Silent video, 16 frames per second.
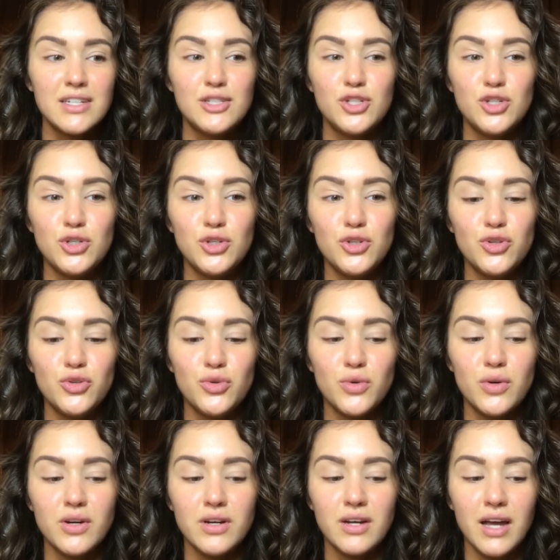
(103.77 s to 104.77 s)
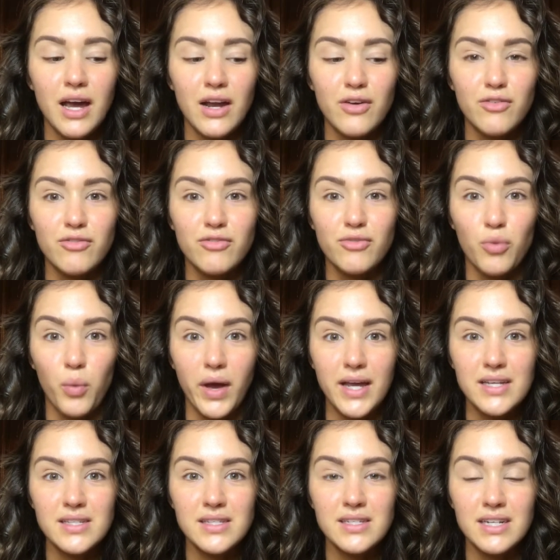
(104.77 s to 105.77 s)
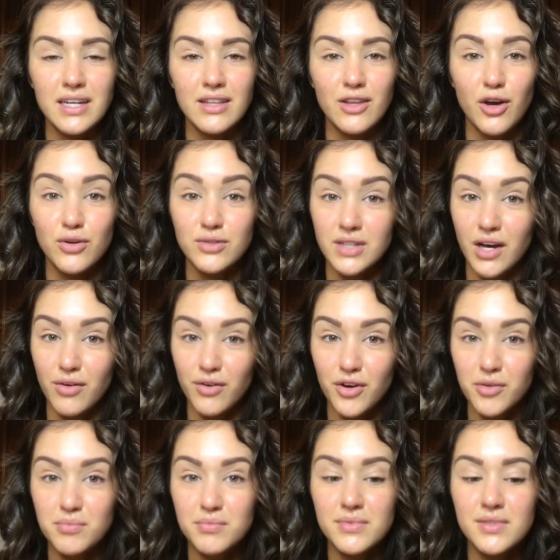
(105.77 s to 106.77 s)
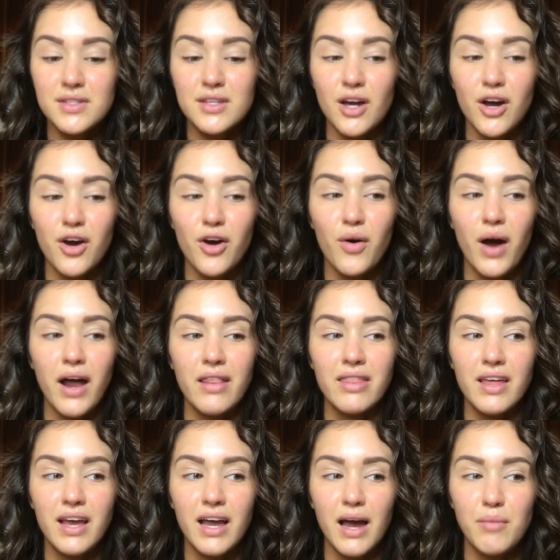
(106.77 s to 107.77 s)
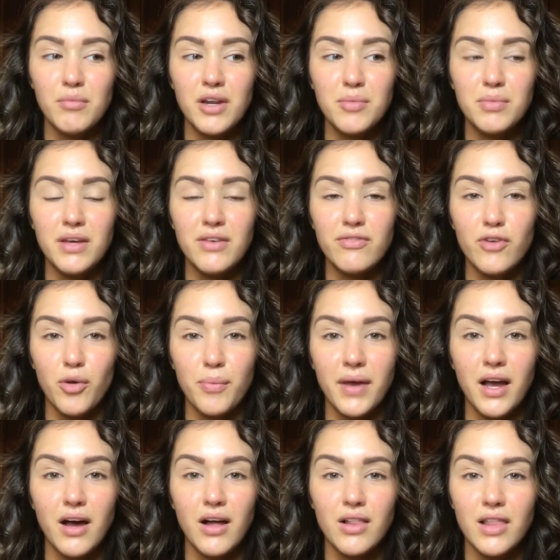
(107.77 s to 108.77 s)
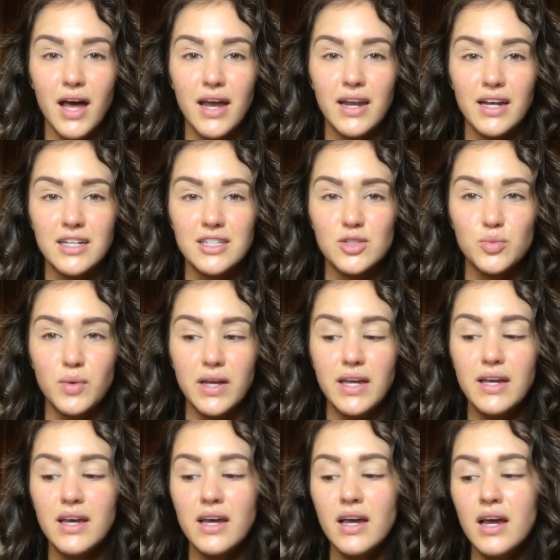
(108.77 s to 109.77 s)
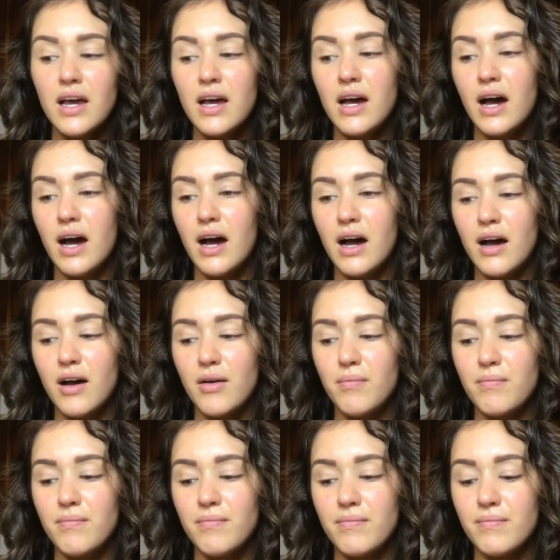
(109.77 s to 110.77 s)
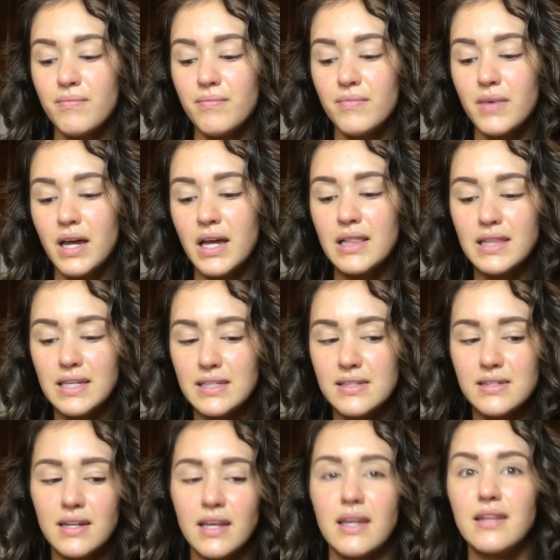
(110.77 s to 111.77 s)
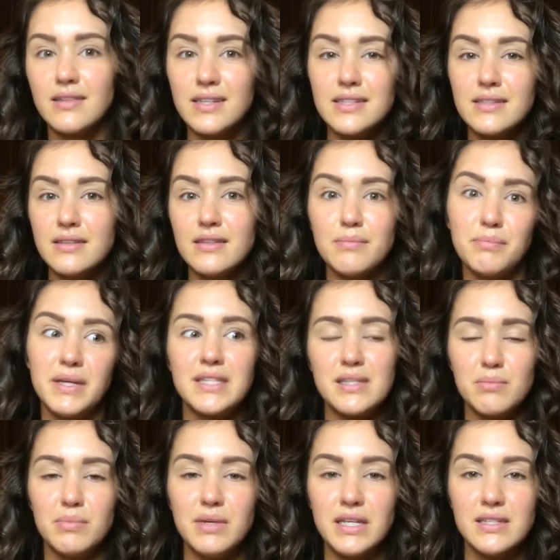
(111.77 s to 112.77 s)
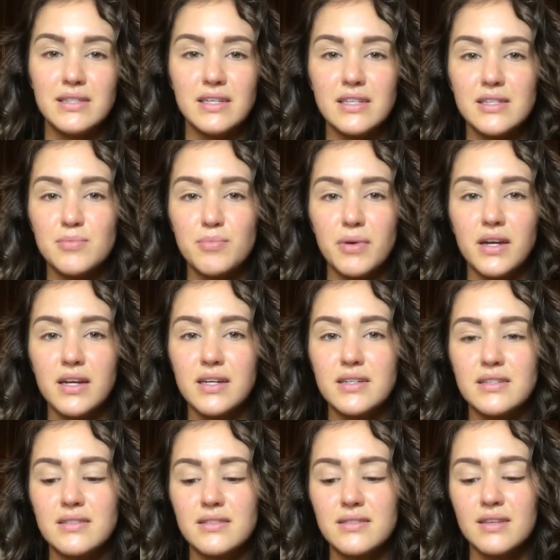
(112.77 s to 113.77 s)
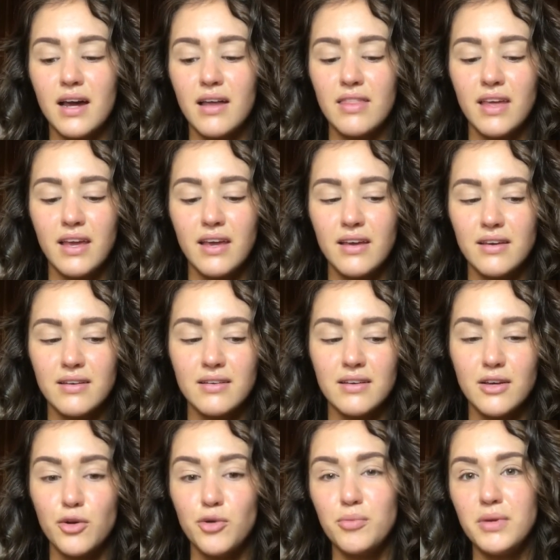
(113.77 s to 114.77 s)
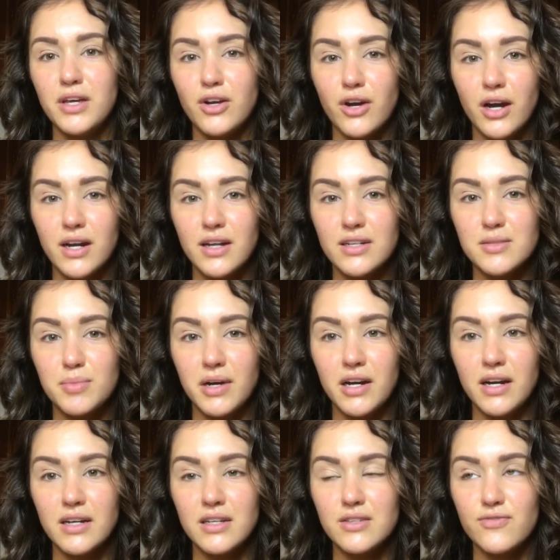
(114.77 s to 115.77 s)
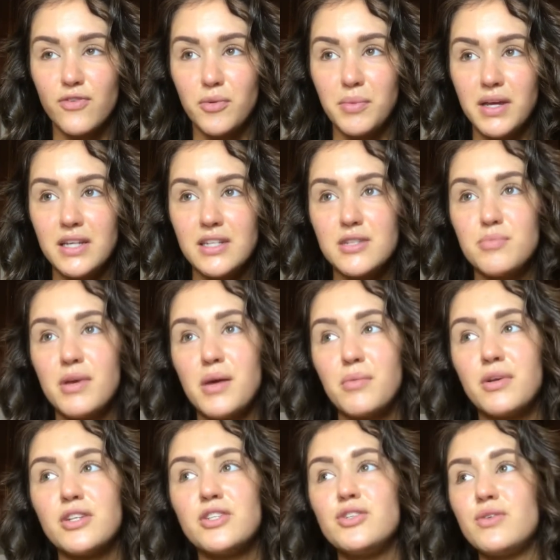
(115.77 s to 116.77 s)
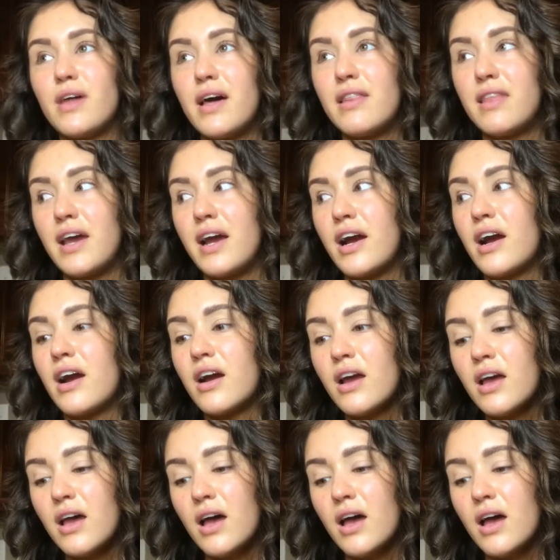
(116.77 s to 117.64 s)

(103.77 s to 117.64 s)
to kind of waste in the hotel room. So I think I'm going to be filming a lot next week, at least like bits and pieces, because I think it would be a great experience for me to be able to do that there,